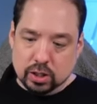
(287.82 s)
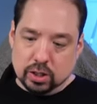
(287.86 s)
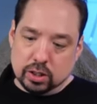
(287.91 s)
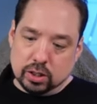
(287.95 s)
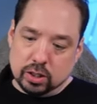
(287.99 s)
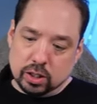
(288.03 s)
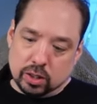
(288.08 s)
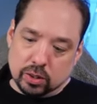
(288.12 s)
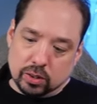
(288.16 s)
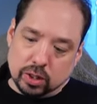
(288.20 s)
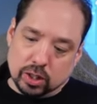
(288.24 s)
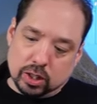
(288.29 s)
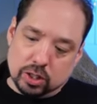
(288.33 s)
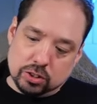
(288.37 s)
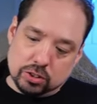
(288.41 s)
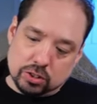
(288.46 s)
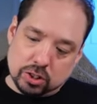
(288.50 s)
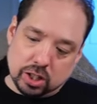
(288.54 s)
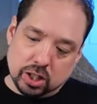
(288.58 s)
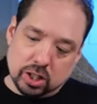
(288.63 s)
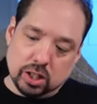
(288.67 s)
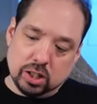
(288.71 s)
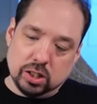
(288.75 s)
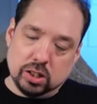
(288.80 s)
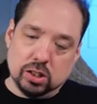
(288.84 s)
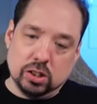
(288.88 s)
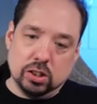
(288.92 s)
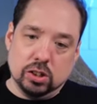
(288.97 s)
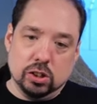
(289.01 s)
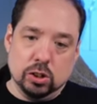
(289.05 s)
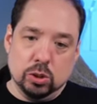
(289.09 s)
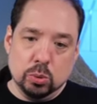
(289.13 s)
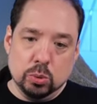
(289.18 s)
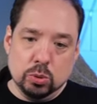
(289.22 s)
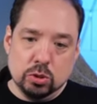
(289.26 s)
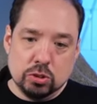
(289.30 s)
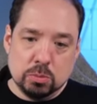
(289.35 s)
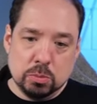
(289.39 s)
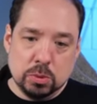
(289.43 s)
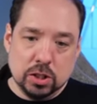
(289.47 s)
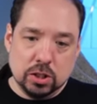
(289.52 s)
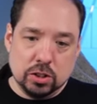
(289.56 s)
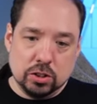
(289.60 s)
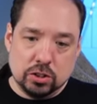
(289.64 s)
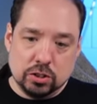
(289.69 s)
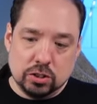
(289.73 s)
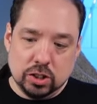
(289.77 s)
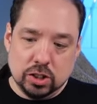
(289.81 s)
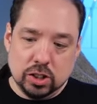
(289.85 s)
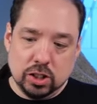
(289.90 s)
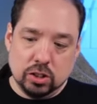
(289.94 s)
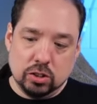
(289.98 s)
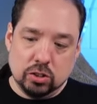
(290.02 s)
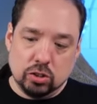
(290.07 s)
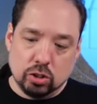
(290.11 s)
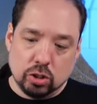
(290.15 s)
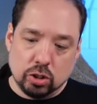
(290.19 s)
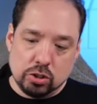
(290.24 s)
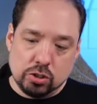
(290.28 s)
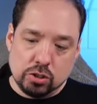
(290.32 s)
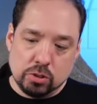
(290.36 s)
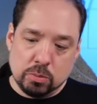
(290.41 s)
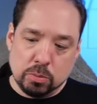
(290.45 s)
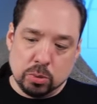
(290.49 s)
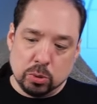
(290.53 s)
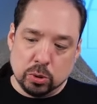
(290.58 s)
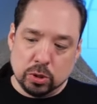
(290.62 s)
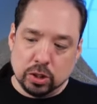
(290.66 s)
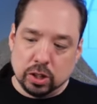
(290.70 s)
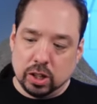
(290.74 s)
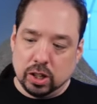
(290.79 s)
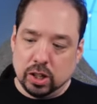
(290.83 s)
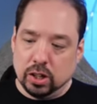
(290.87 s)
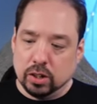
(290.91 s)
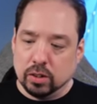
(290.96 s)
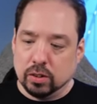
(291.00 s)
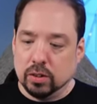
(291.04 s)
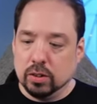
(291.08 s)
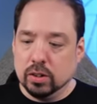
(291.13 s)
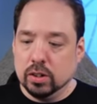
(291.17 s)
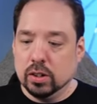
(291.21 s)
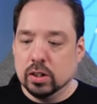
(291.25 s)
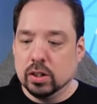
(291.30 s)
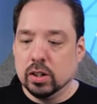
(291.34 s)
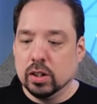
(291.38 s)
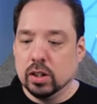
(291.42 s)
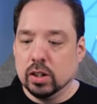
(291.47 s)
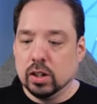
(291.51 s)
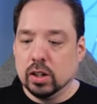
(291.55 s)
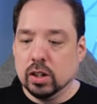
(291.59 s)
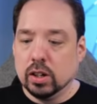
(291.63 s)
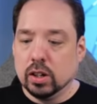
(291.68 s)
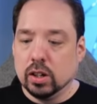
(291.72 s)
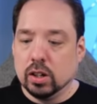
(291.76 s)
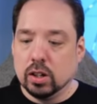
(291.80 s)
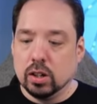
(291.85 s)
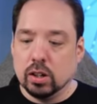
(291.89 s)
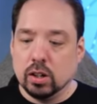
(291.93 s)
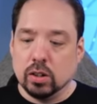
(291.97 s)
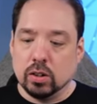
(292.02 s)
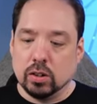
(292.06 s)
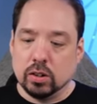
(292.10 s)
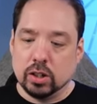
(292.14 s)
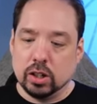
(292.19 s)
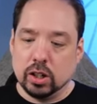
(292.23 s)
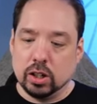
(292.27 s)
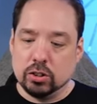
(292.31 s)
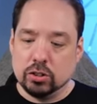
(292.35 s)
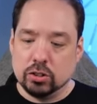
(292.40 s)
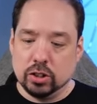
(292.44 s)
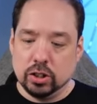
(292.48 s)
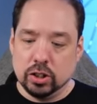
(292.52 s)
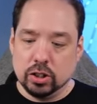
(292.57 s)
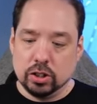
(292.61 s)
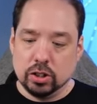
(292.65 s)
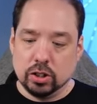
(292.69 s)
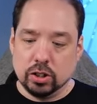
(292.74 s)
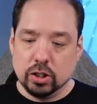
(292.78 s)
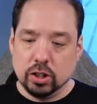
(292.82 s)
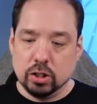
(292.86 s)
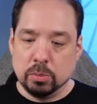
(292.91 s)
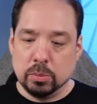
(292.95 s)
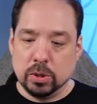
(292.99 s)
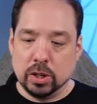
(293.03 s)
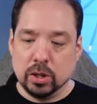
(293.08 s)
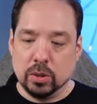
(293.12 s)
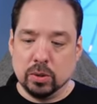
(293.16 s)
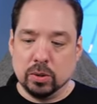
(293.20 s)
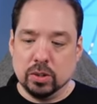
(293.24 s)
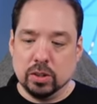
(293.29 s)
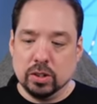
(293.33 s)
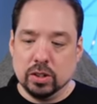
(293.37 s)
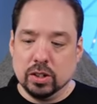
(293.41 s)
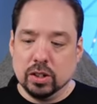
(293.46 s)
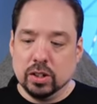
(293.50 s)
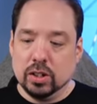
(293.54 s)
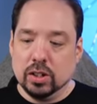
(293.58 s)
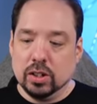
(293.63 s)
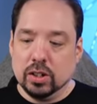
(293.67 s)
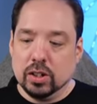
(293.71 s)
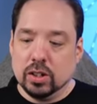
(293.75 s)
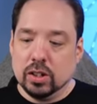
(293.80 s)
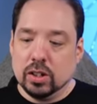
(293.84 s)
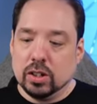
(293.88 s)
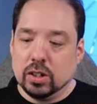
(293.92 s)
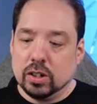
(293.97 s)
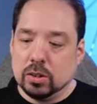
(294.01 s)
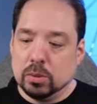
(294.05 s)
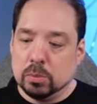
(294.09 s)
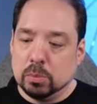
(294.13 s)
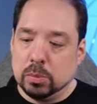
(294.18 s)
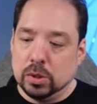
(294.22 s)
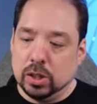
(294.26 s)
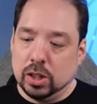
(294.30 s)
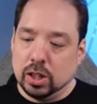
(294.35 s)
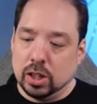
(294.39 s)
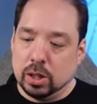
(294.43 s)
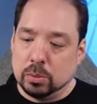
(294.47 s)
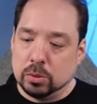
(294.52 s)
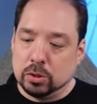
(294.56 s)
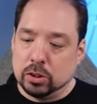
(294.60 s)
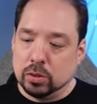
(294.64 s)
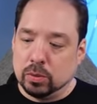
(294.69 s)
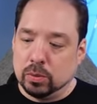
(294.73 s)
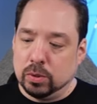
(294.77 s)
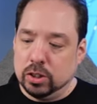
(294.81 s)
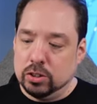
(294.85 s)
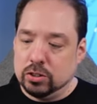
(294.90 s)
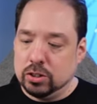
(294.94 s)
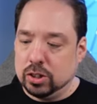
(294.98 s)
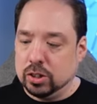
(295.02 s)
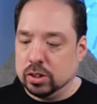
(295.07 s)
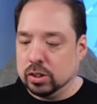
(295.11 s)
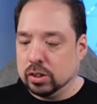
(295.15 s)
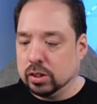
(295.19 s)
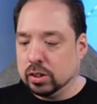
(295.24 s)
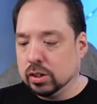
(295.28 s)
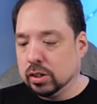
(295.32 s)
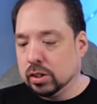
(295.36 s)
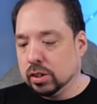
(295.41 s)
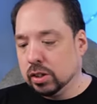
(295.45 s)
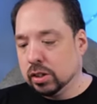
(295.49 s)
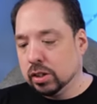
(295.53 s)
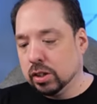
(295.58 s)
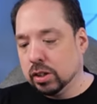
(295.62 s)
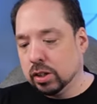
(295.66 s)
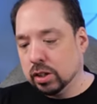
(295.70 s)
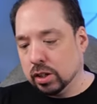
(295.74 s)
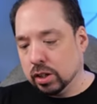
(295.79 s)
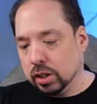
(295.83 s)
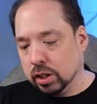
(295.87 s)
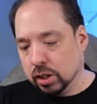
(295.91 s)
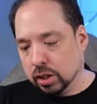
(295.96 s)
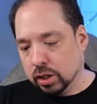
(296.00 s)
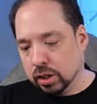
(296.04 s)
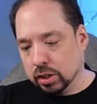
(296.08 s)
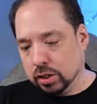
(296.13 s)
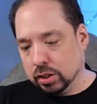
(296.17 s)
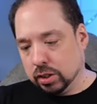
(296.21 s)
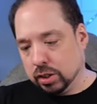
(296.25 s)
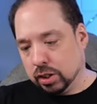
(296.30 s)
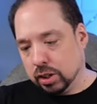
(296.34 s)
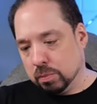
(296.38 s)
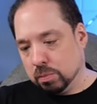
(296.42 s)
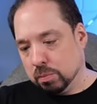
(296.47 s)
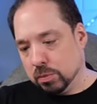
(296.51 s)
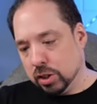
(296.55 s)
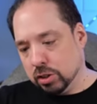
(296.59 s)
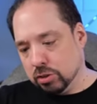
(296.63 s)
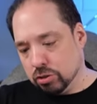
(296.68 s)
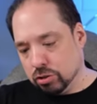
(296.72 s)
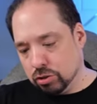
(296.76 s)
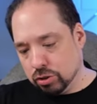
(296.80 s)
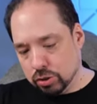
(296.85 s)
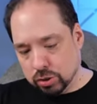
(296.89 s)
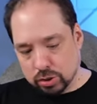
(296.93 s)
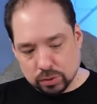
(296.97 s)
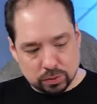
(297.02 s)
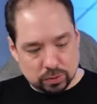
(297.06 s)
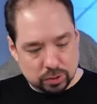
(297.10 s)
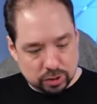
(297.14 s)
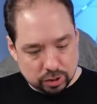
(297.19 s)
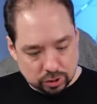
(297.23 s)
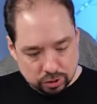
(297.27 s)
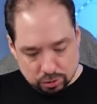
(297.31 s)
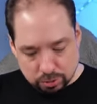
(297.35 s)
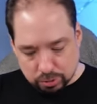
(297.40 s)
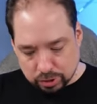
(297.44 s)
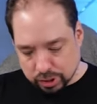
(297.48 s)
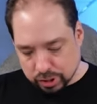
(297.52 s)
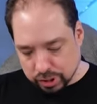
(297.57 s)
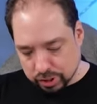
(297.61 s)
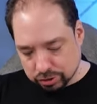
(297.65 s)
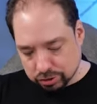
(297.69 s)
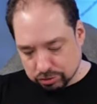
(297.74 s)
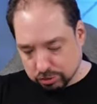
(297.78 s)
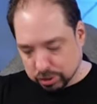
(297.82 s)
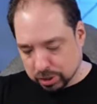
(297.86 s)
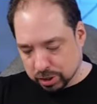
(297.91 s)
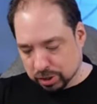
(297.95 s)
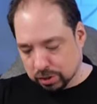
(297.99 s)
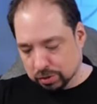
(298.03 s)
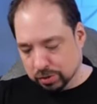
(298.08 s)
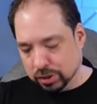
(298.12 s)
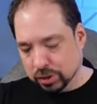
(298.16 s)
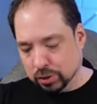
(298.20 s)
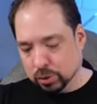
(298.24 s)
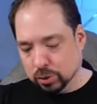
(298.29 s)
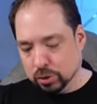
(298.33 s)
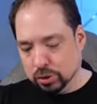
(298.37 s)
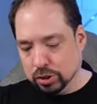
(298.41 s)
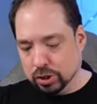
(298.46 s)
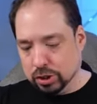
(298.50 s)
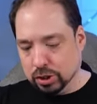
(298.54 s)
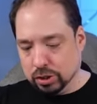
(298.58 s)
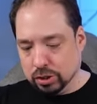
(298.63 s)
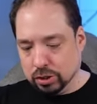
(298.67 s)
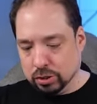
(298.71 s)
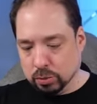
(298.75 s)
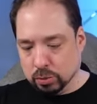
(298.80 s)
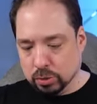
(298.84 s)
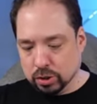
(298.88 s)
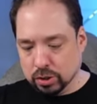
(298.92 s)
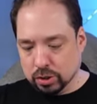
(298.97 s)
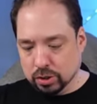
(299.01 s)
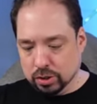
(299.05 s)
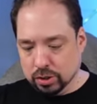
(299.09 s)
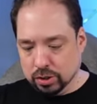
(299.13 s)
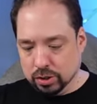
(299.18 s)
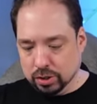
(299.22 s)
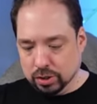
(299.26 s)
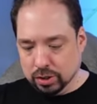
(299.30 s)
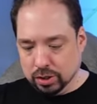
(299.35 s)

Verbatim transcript: There is a USB-C charging port here. Oh, and I actually thought about... being able to reach it, and I'm not sure if this one has a battery or the other one.